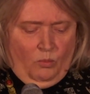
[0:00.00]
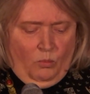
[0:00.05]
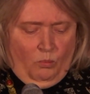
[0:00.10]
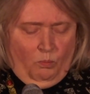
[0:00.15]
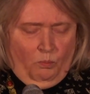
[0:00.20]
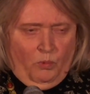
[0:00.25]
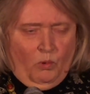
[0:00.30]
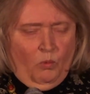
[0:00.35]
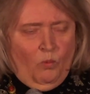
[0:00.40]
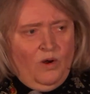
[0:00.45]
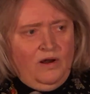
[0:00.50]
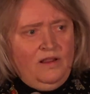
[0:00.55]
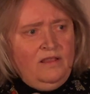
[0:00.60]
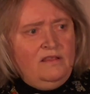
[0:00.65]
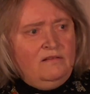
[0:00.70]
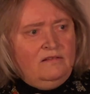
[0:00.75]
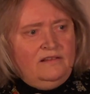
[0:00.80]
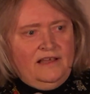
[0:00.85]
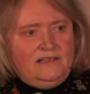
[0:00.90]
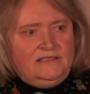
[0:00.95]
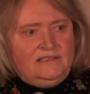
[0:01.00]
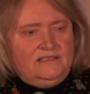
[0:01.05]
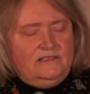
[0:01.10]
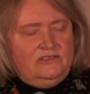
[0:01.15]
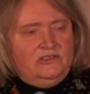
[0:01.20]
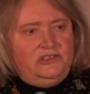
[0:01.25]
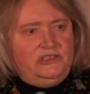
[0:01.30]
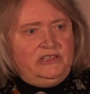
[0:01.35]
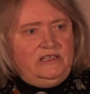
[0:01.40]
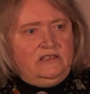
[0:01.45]
But one of the
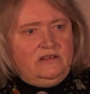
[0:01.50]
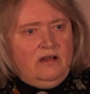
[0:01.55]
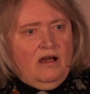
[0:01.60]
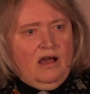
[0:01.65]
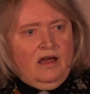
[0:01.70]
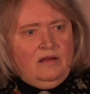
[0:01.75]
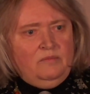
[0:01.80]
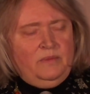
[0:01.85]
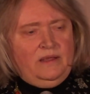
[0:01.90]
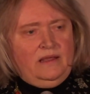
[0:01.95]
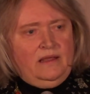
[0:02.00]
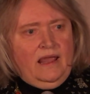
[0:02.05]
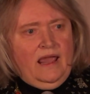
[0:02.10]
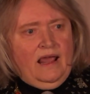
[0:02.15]
lessons she taught me,